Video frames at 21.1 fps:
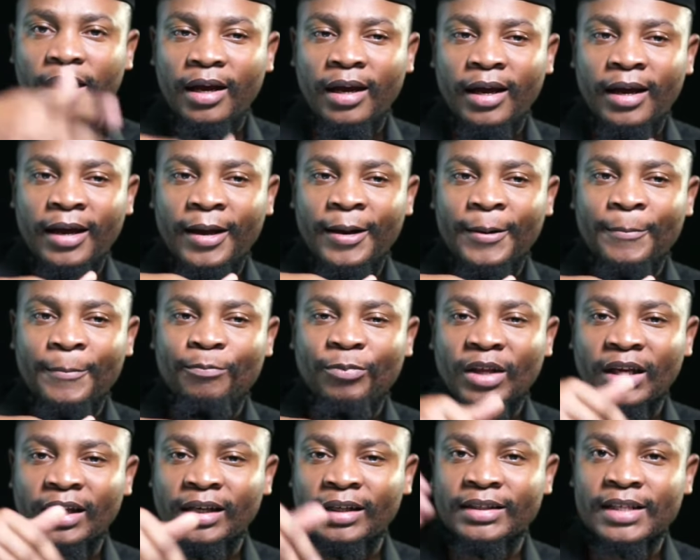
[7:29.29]
They
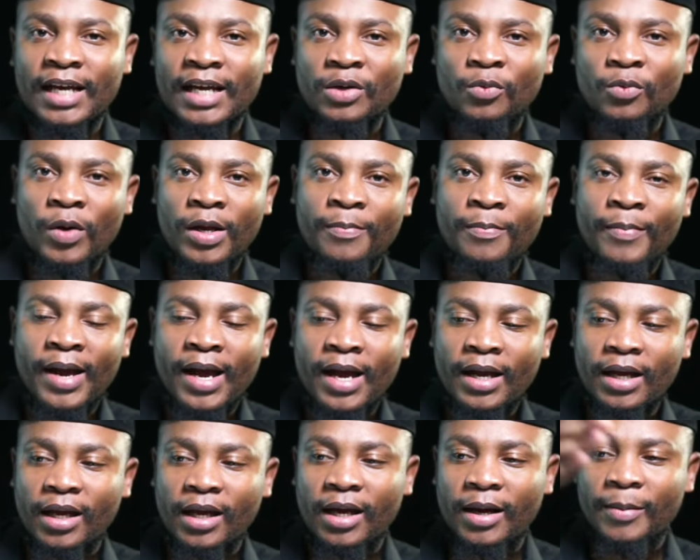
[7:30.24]
resigned way
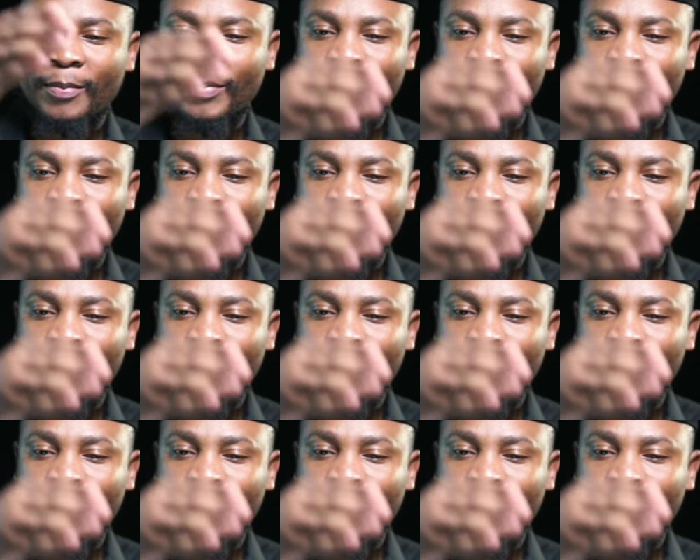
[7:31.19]
back.